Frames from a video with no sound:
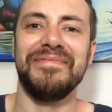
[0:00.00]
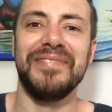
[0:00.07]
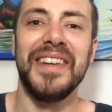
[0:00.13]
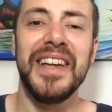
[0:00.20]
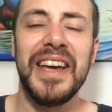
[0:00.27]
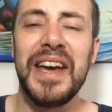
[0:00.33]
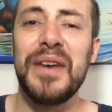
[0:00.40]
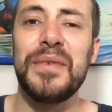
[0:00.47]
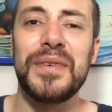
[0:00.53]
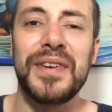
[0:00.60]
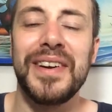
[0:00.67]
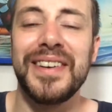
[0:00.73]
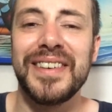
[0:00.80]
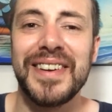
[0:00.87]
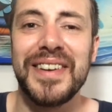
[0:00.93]
It
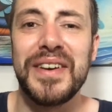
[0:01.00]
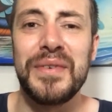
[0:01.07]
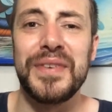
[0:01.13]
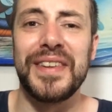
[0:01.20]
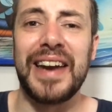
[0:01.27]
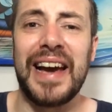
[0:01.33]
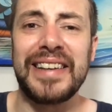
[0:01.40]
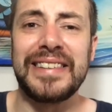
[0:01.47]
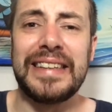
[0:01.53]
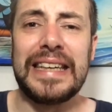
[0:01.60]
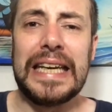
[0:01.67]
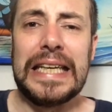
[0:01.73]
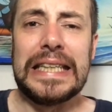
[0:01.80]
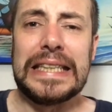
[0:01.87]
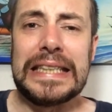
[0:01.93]
was an
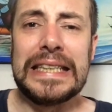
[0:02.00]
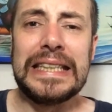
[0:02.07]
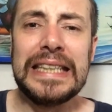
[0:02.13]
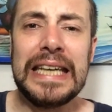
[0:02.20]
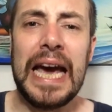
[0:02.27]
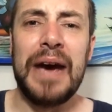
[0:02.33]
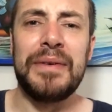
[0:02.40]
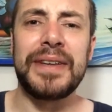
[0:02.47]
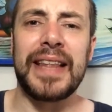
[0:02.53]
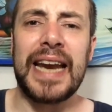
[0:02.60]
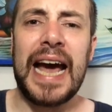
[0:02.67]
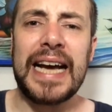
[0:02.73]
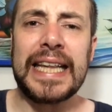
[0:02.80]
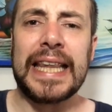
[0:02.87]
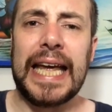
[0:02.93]
accident. It was an
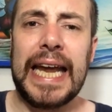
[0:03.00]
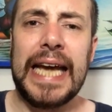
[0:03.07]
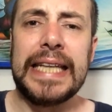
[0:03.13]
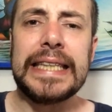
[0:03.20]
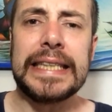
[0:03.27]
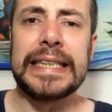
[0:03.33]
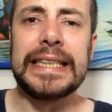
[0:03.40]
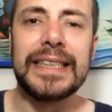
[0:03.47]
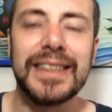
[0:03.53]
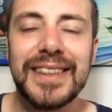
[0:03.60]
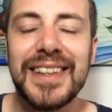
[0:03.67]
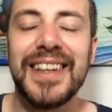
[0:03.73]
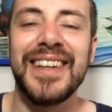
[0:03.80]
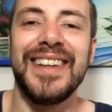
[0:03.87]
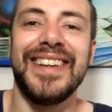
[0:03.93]
accident.
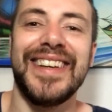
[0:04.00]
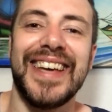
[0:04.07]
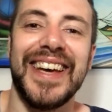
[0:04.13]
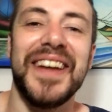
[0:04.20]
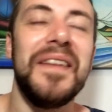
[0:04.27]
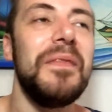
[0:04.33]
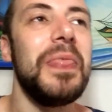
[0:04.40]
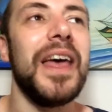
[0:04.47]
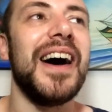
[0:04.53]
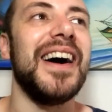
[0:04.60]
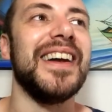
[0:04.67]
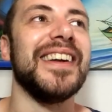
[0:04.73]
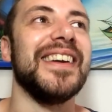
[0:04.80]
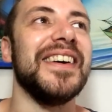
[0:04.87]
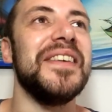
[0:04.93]
Okay, I
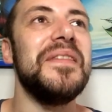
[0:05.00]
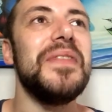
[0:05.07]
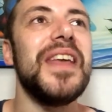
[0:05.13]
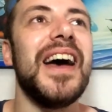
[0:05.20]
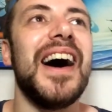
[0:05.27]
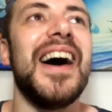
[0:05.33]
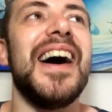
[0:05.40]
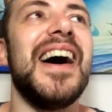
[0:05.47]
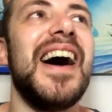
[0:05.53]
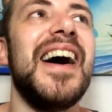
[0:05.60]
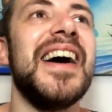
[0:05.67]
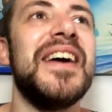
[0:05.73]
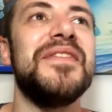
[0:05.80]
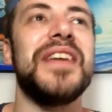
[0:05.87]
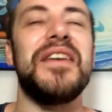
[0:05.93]
don't know. I
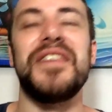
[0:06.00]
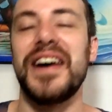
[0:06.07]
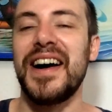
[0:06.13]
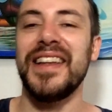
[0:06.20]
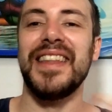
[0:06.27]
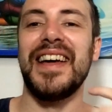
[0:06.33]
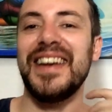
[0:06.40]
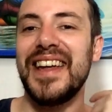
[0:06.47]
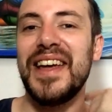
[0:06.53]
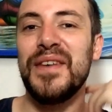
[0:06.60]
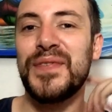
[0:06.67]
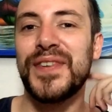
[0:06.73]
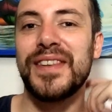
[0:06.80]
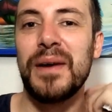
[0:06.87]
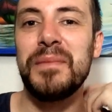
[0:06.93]
have never. And then if
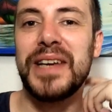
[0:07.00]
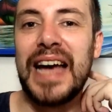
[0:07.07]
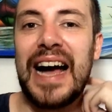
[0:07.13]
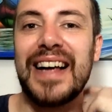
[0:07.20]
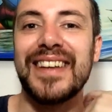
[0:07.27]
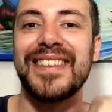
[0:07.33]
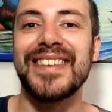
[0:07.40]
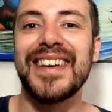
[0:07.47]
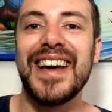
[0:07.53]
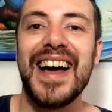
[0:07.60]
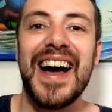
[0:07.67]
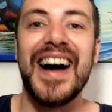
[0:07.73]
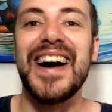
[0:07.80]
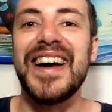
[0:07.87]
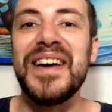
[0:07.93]
somebody has,
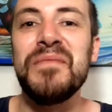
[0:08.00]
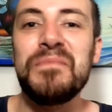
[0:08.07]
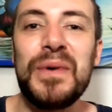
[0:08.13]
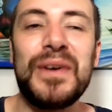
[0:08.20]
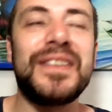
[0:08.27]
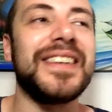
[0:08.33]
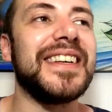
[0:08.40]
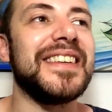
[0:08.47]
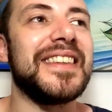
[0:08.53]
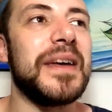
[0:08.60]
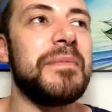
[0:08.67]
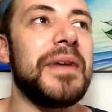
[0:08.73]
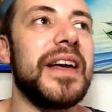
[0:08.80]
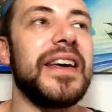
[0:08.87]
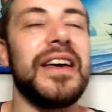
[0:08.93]
in Portuguese they
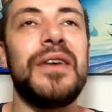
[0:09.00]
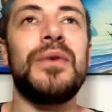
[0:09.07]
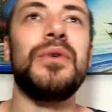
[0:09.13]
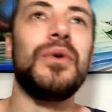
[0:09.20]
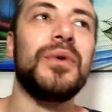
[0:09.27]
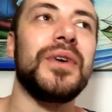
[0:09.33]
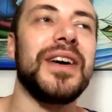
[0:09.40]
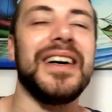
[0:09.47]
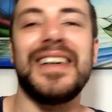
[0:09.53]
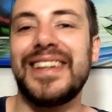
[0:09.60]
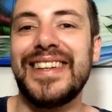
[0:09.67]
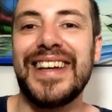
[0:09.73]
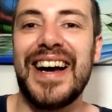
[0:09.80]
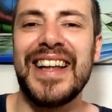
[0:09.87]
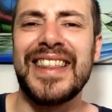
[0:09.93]
play eu nunca,
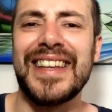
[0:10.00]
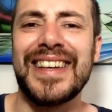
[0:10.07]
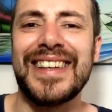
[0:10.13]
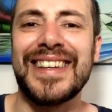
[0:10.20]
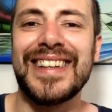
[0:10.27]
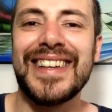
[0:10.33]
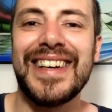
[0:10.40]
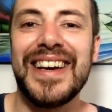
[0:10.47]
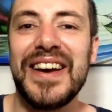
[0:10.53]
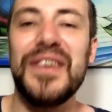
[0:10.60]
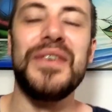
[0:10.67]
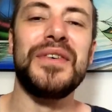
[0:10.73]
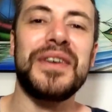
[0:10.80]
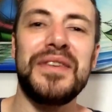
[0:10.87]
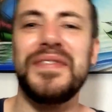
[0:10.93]
I think. Eu
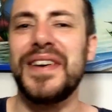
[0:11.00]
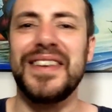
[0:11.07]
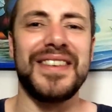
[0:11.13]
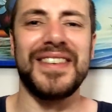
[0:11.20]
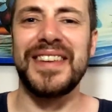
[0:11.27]
nunca fiz, or